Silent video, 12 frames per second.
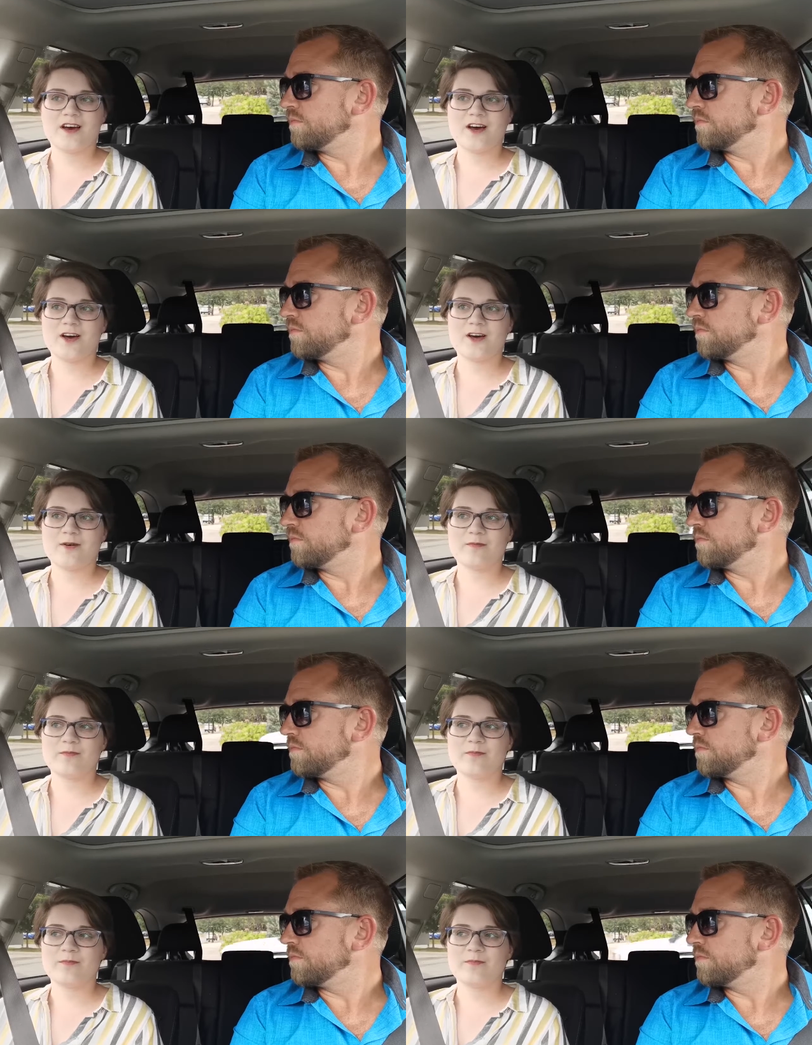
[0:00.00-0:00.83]

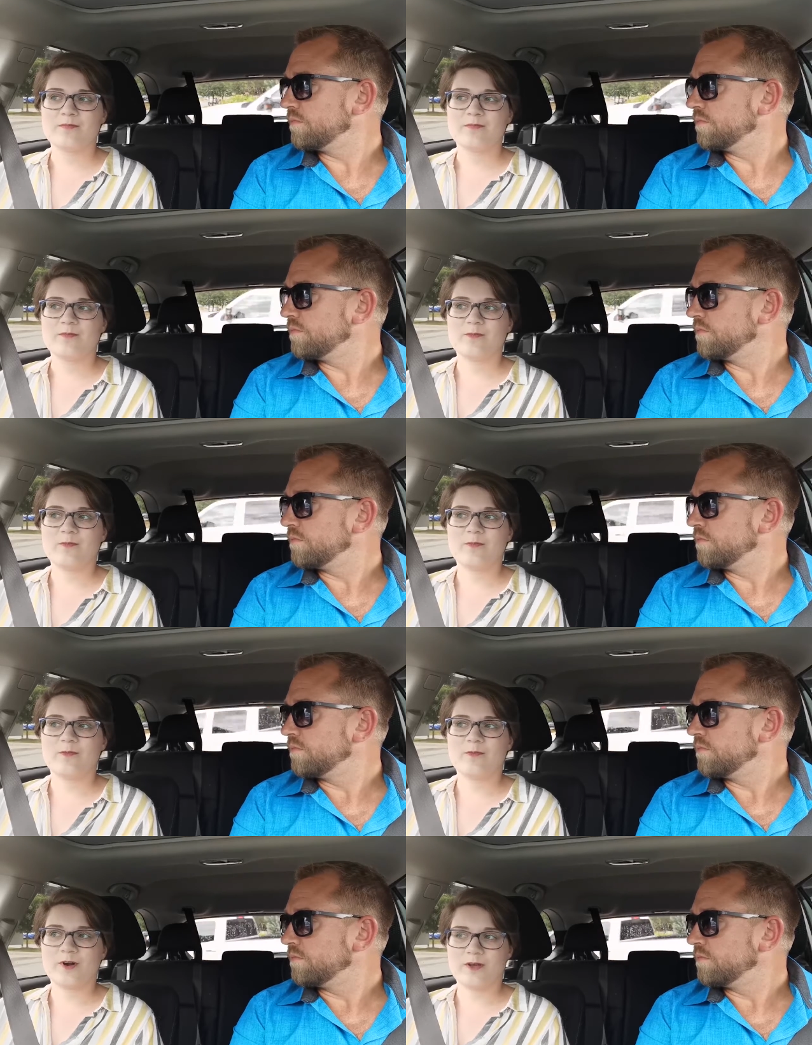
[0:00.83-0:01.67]
Speaker 1: Um,
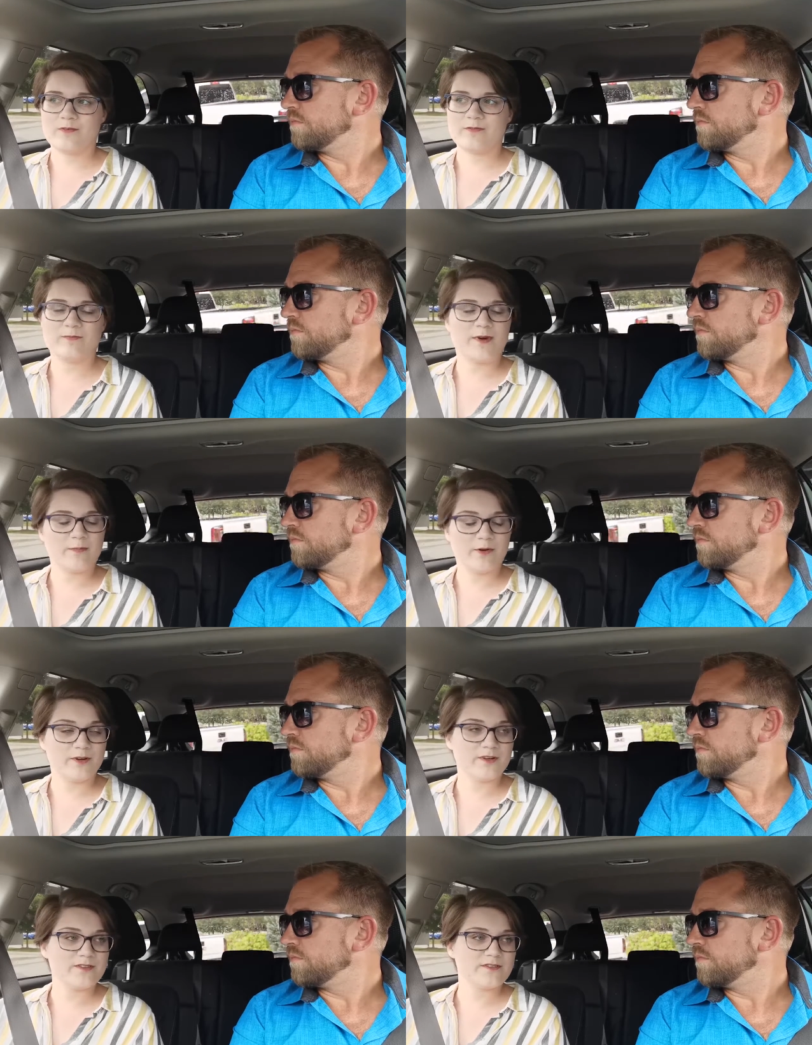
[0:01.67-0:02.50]
one of my
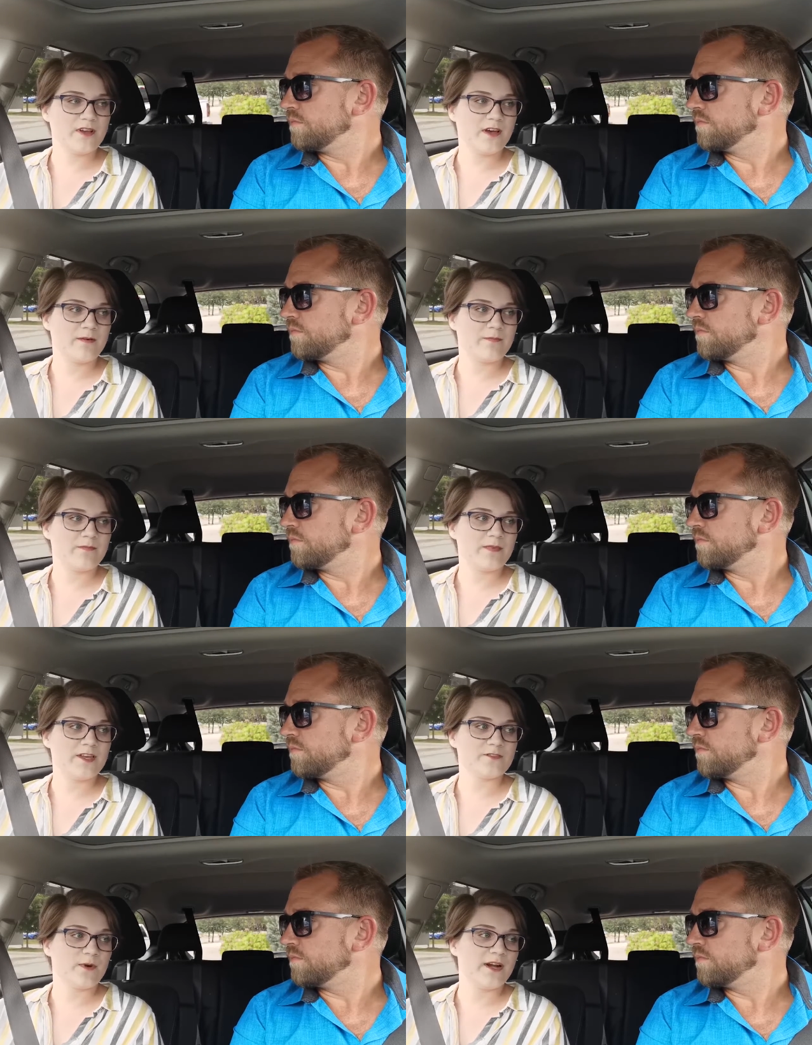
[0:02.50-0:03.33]
partners um,
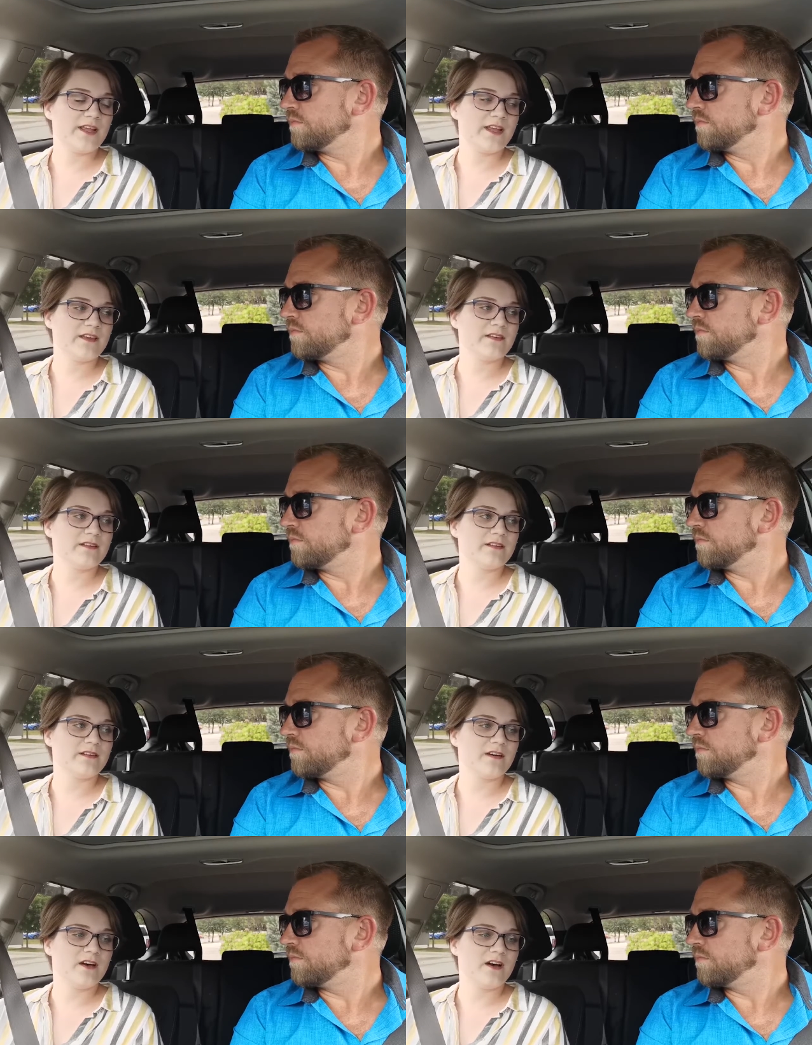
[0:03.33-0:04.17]
is writing.
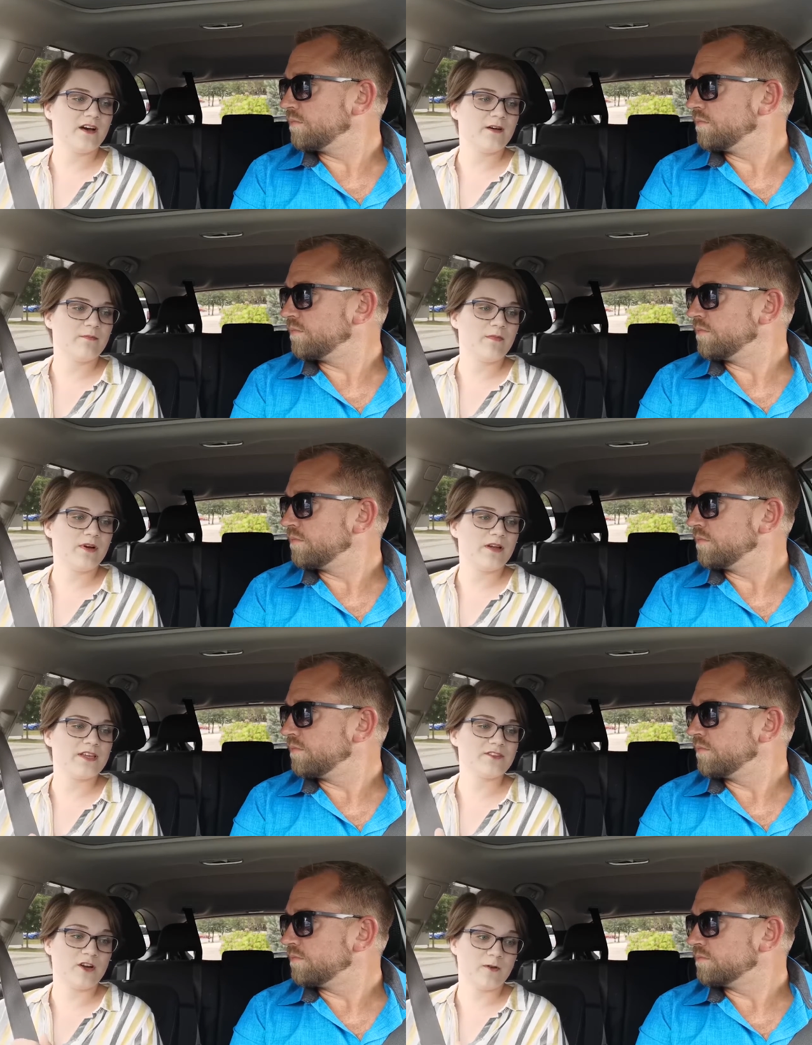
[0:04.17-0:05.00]
Um,
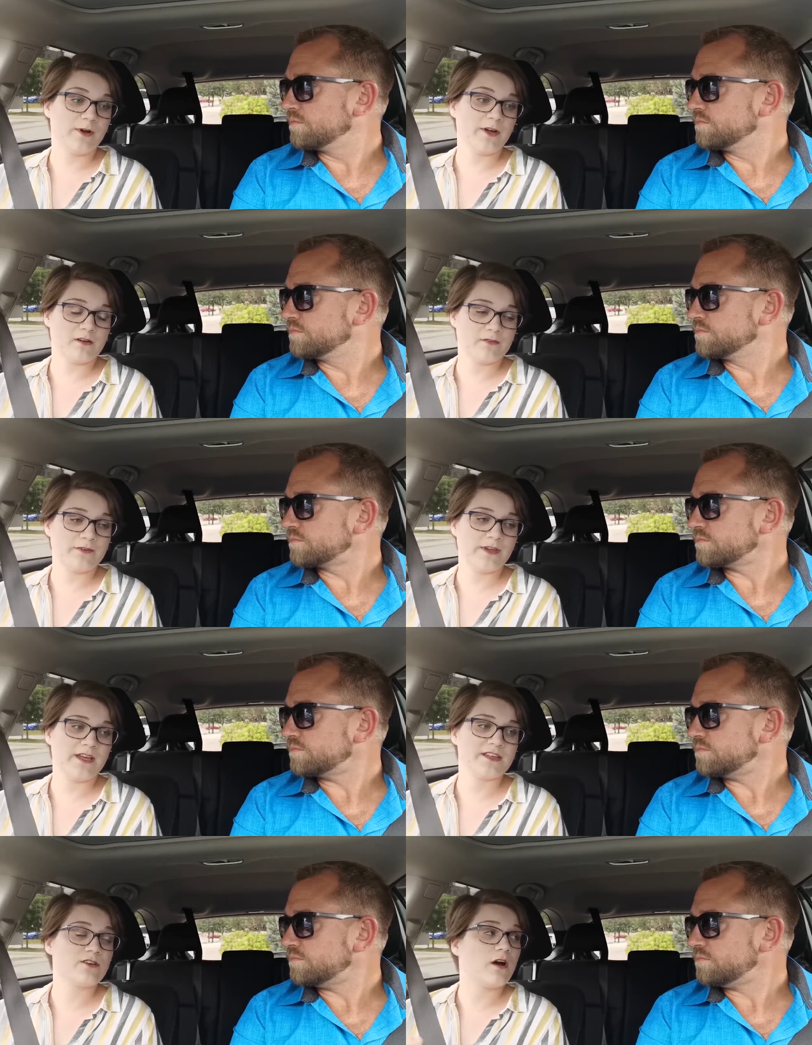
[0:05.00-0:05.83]
his
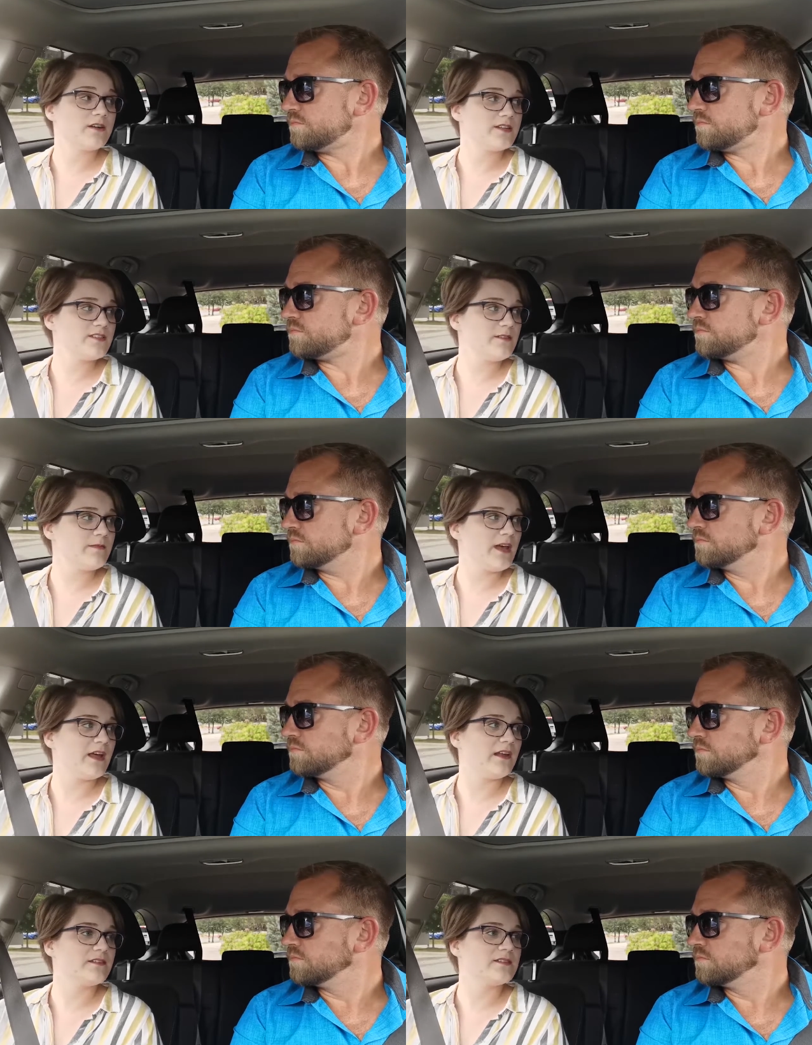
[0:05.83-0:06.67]
autobiography. He has autism,
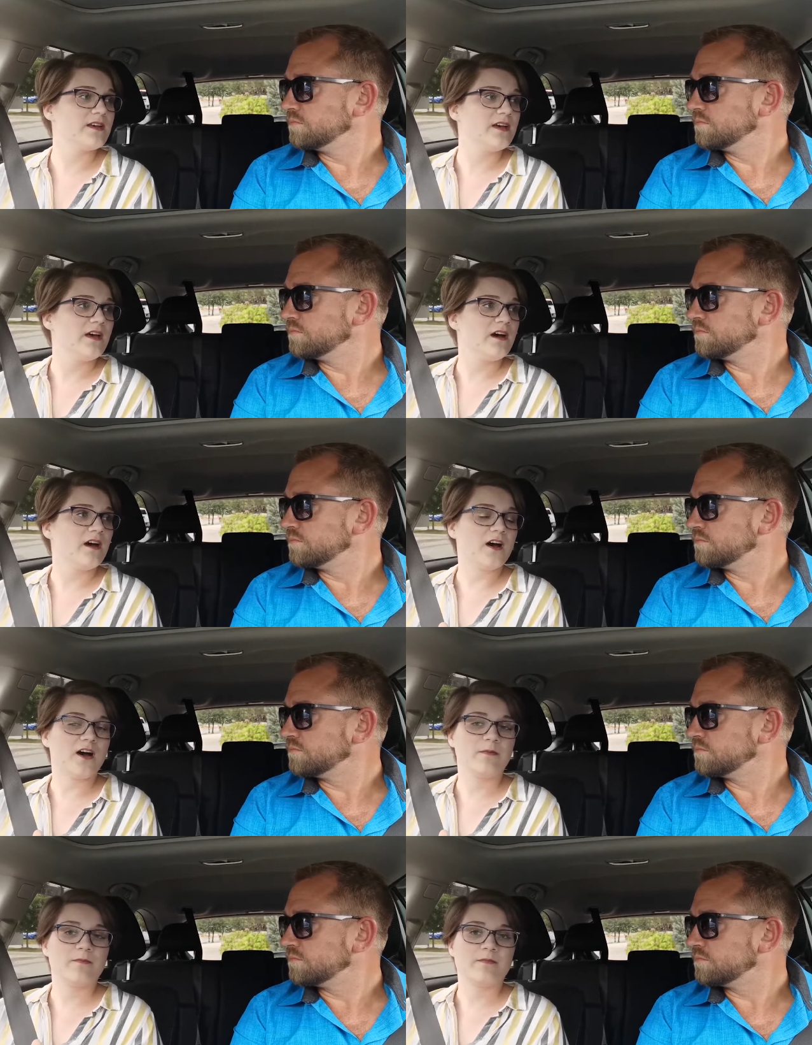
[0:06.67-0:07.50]
and
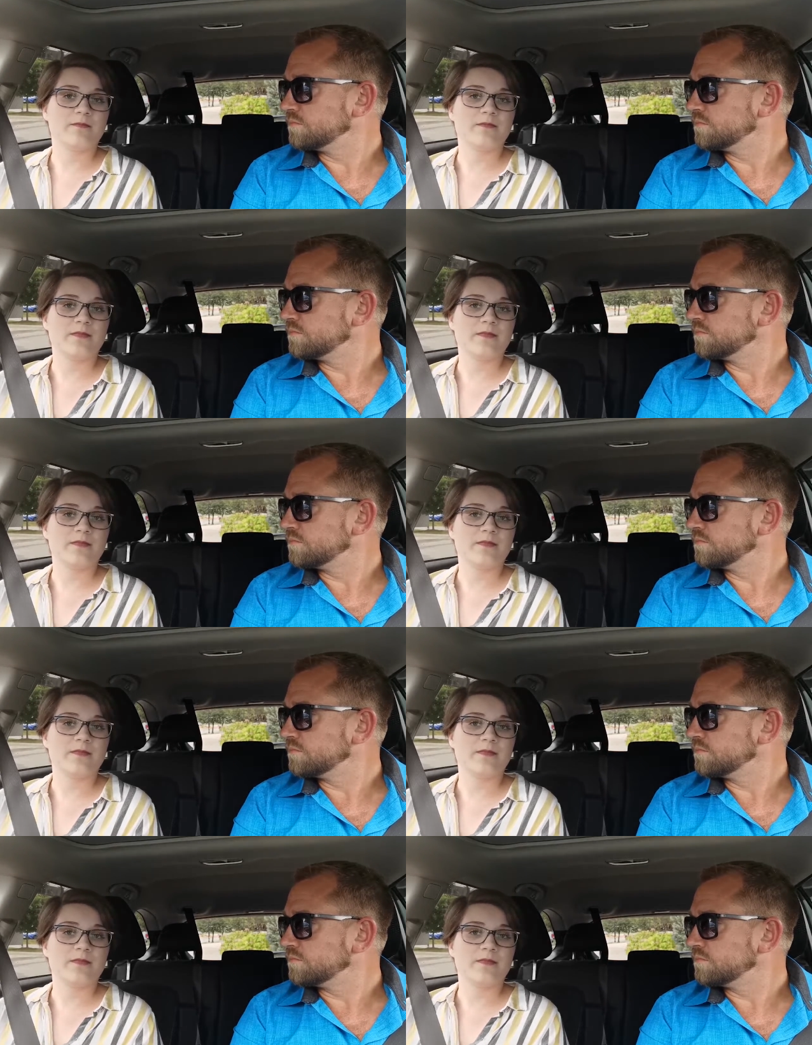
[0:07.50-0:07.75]
um,